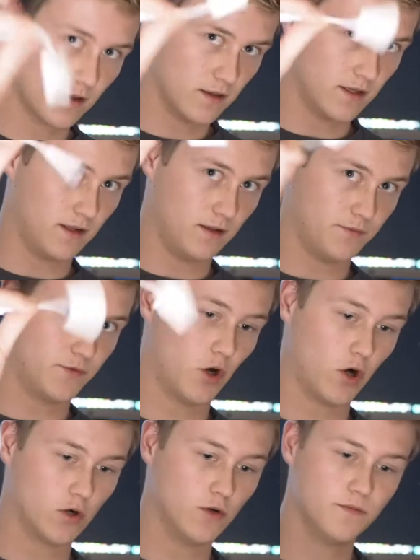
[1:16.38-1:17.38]
little
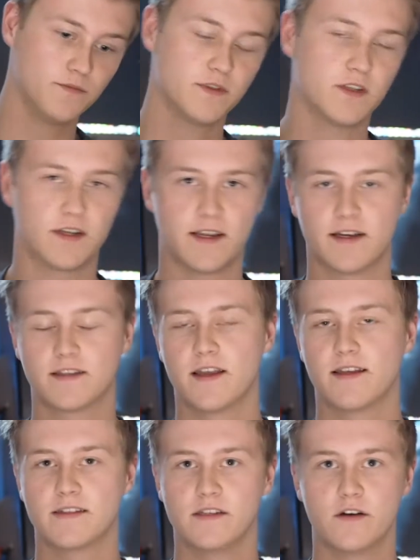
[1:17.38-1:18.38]
dongle to connect the
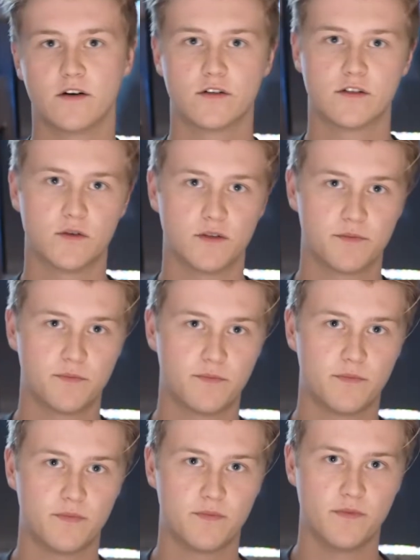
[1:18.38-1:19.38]
SD card, so it's
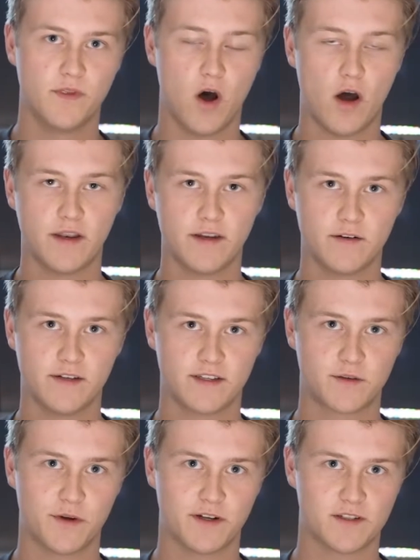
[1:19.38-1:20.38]
not nearly as
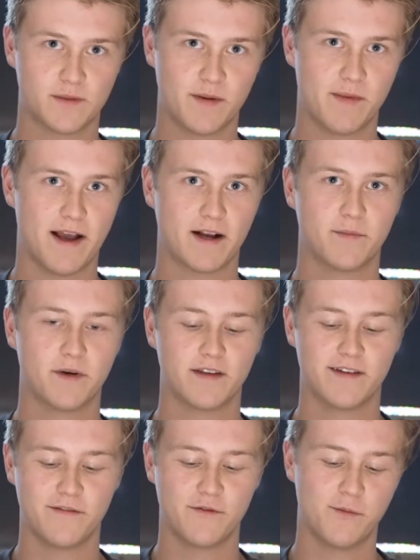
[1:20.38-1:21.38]
quick as on my Mac, but
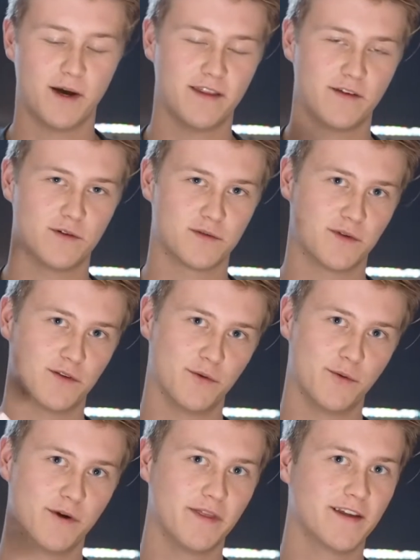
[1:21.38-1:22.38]
if you buy the USB 3
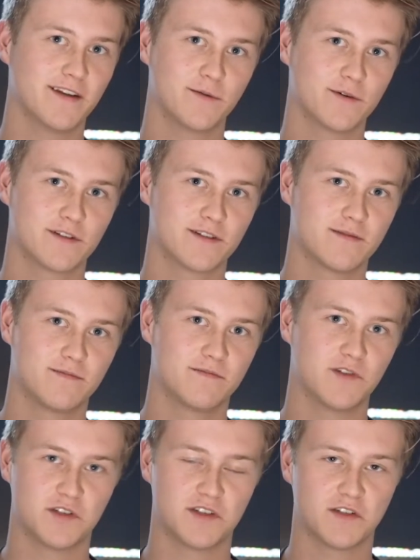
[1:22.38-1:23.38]
one, then it works
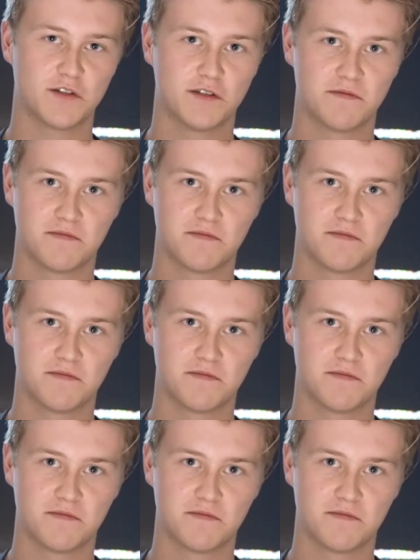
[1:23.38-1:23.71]
just as good.